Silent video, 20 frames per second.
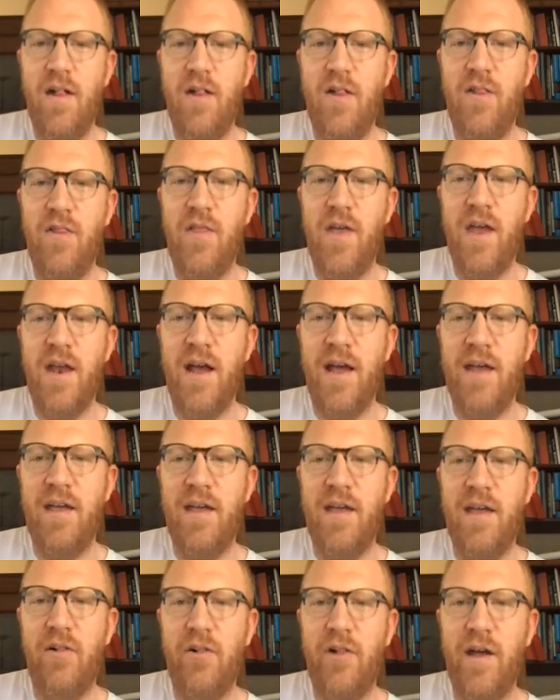then I
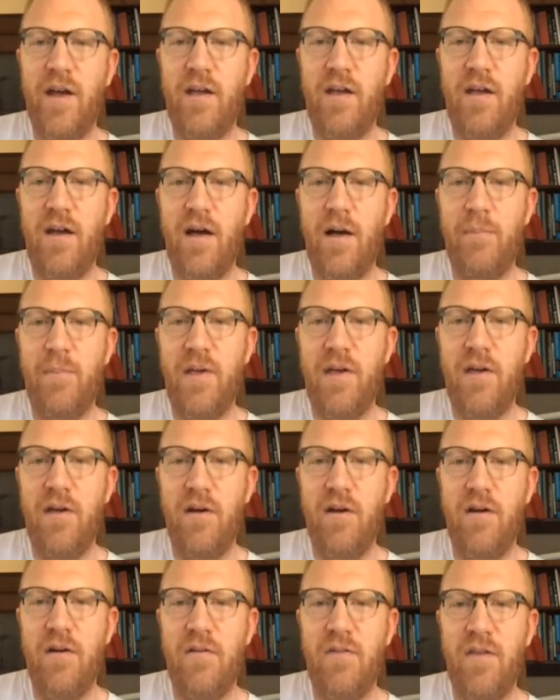can click up
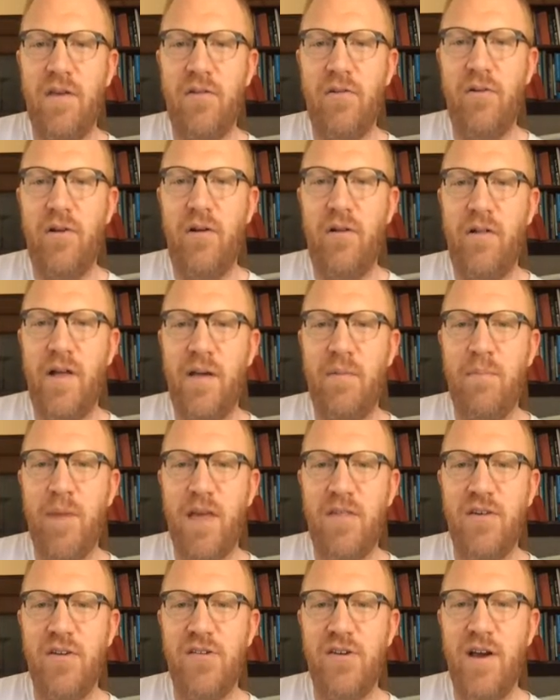here, this little like
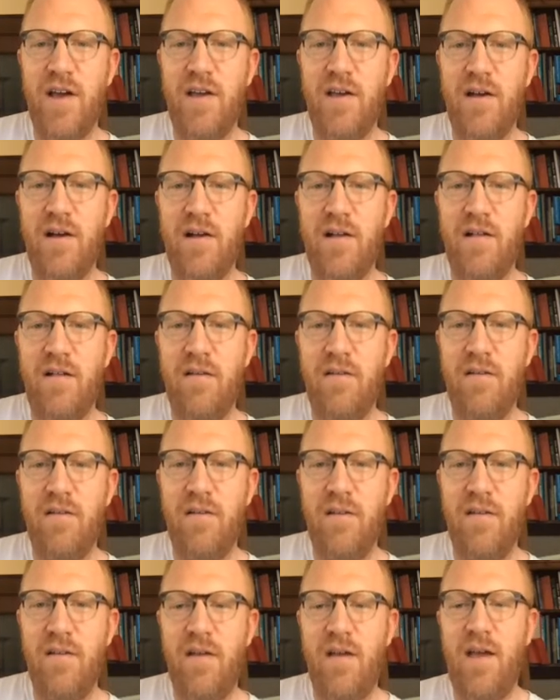message icon,
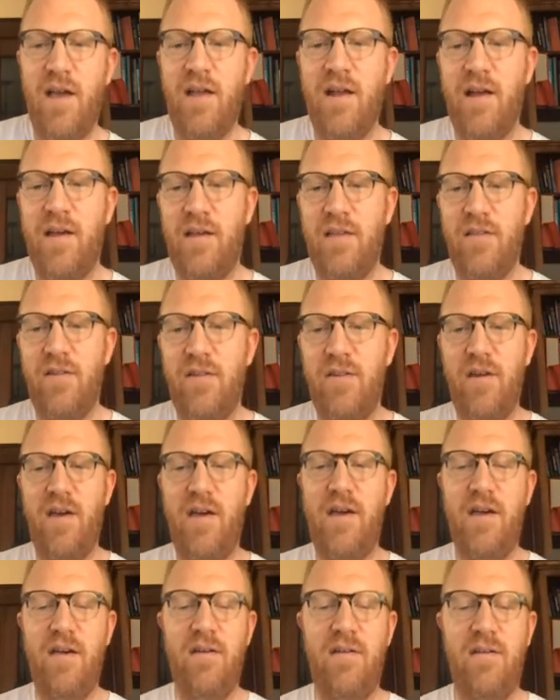and I can
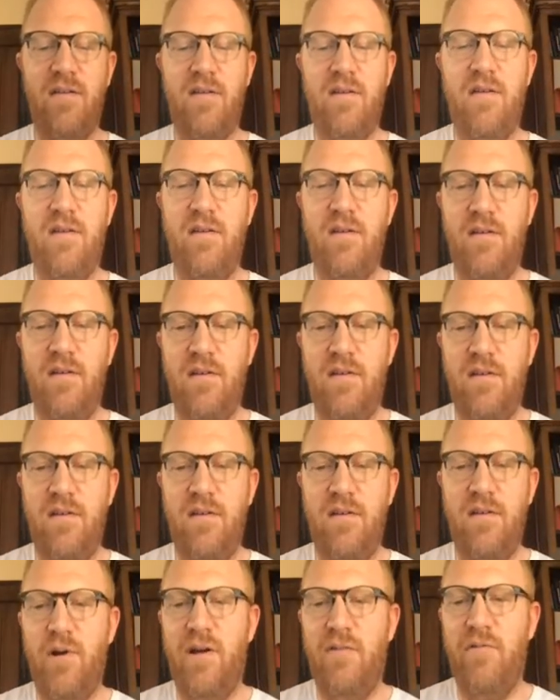say
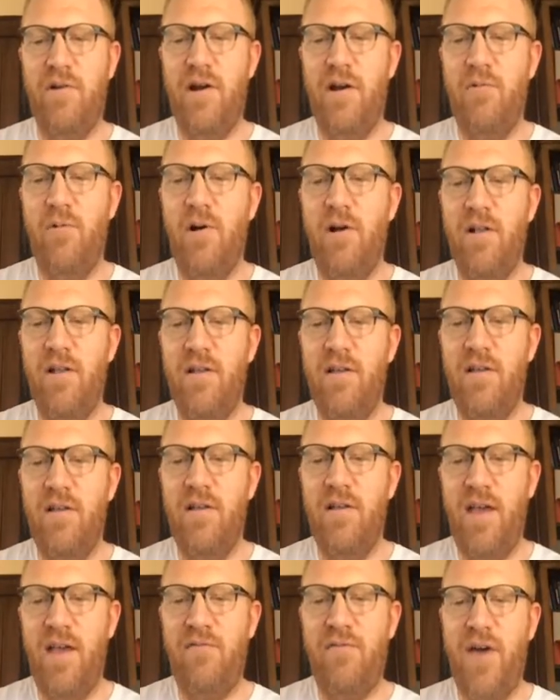whatever I want.
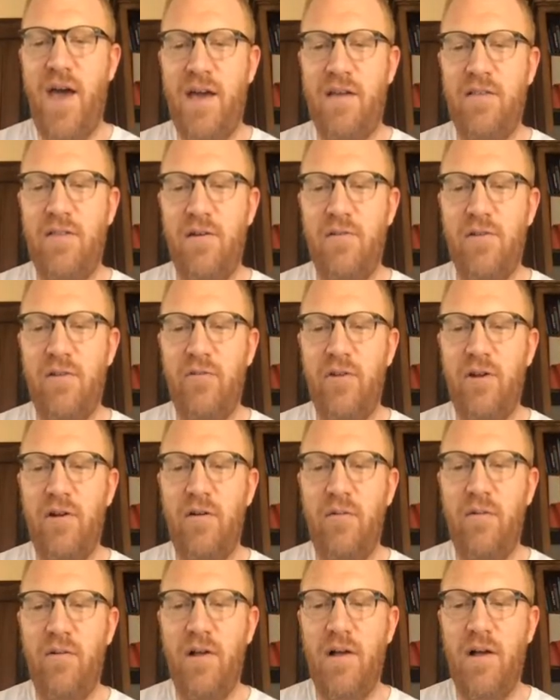In fact, there's a
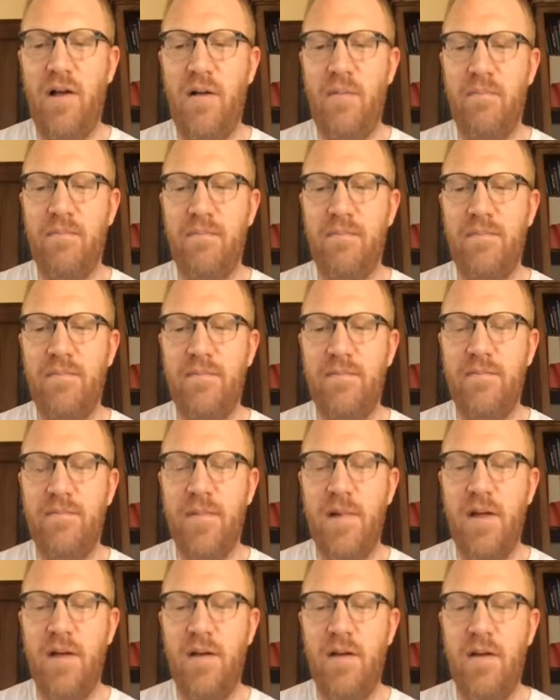little
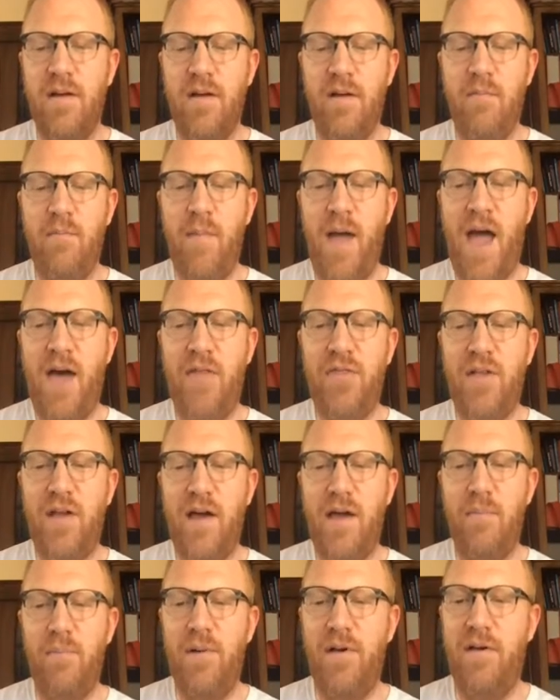math
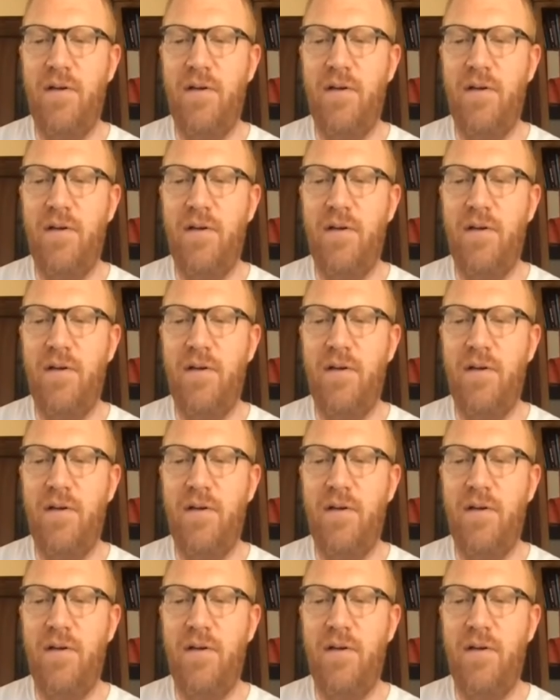type